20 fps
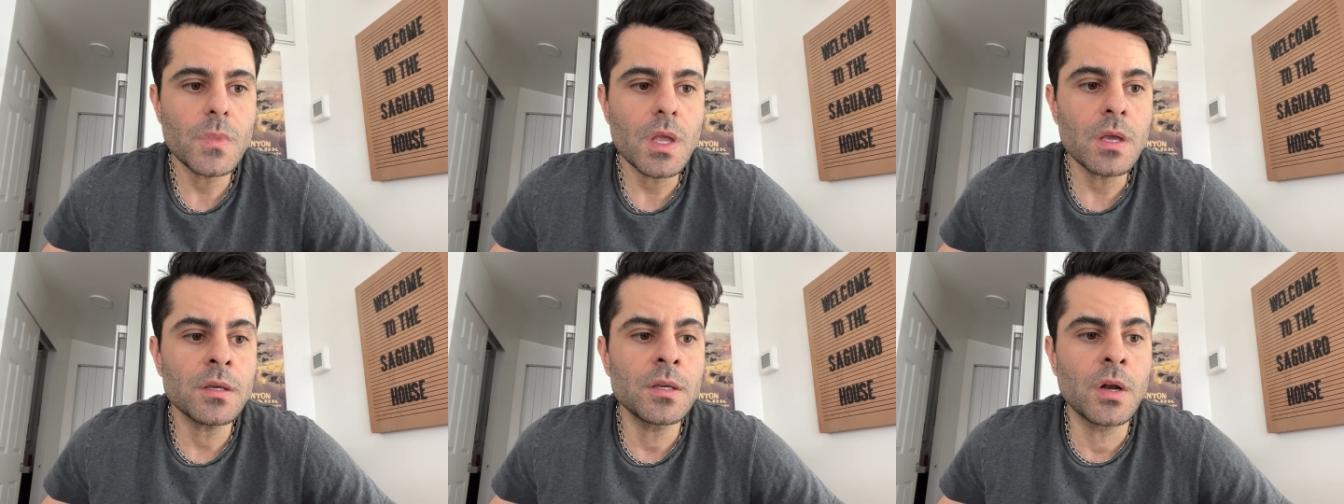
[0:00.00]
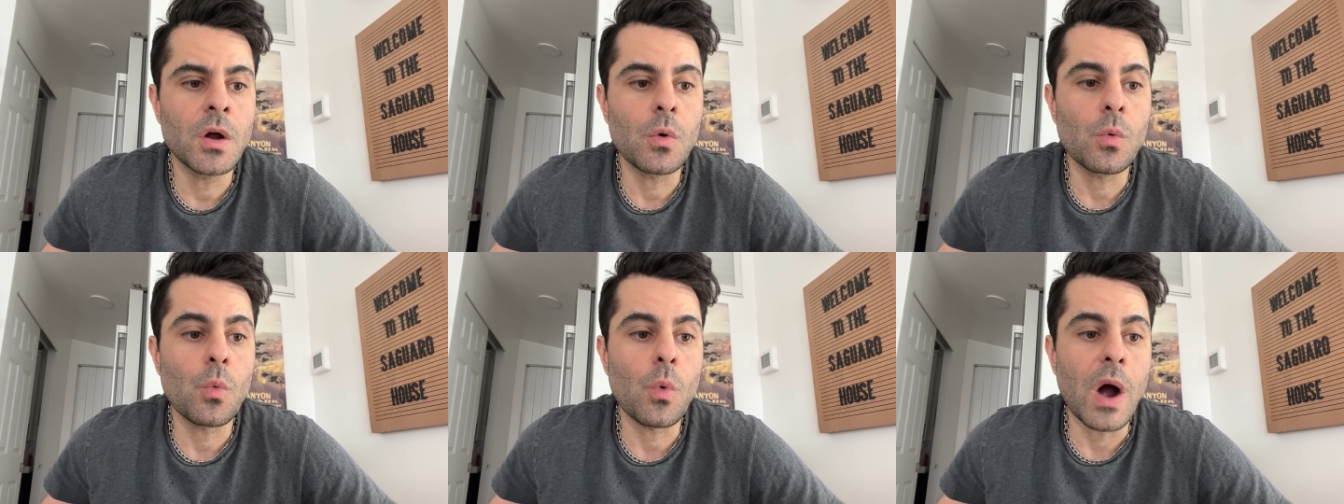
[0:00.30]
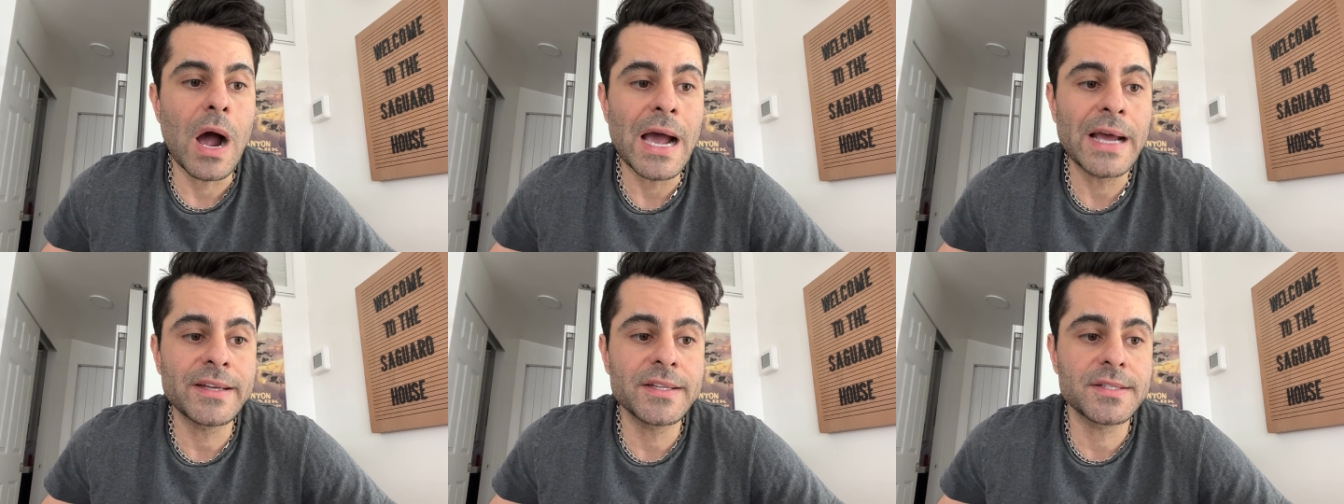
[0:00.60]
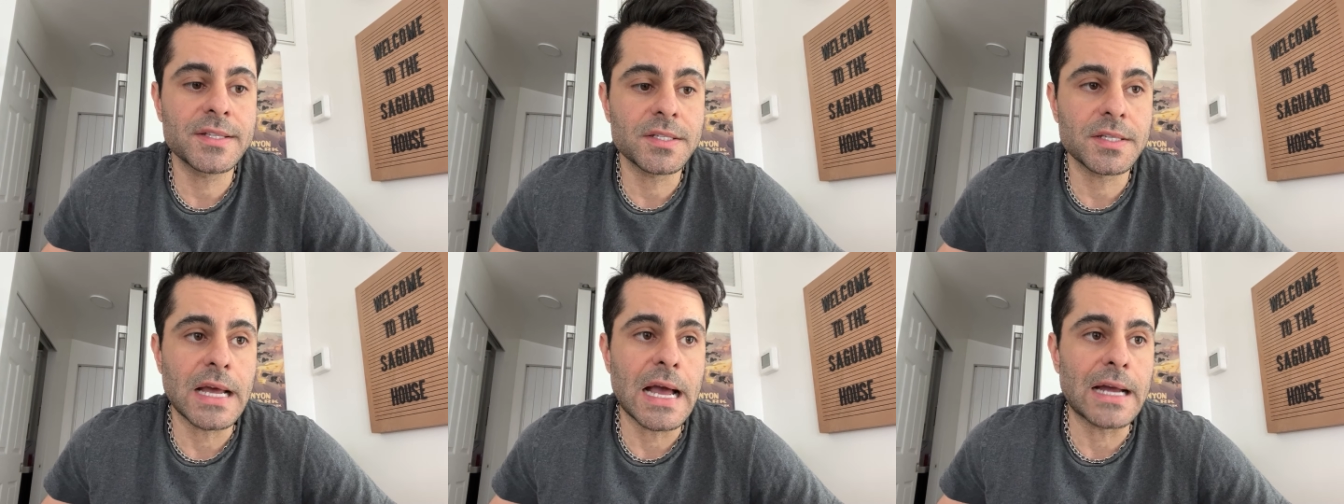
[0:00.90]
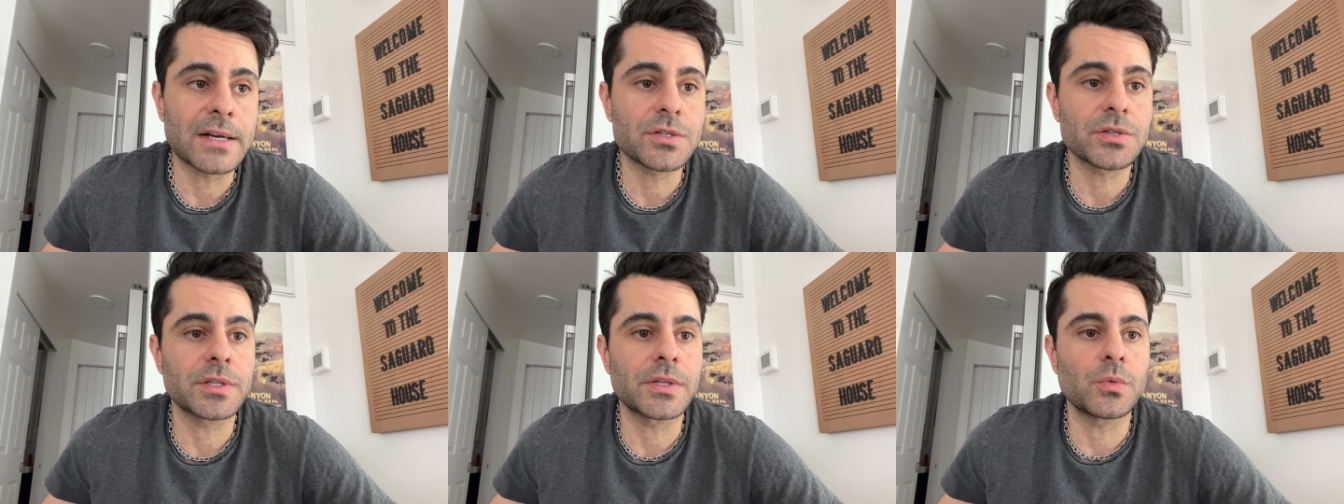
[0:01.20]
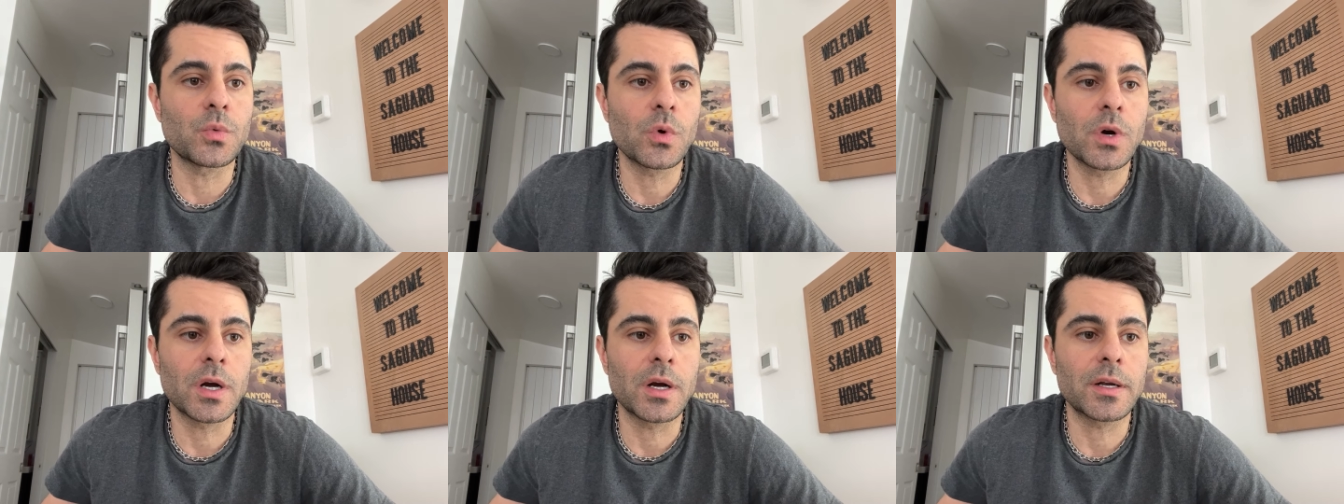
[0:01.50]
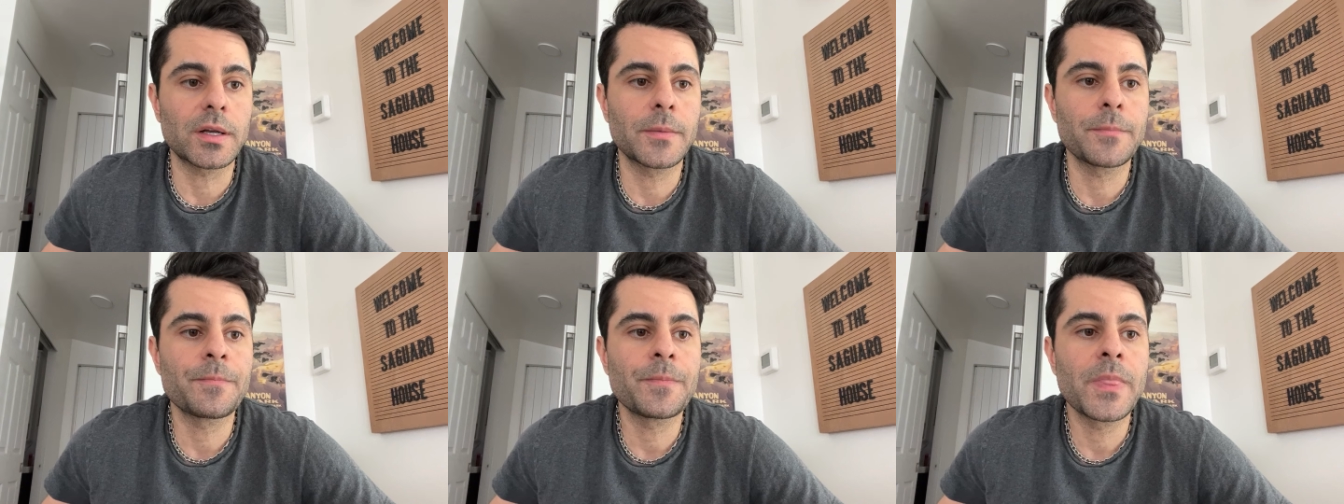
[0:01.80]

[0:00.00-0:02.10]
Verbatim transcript: You know, why does this actually work?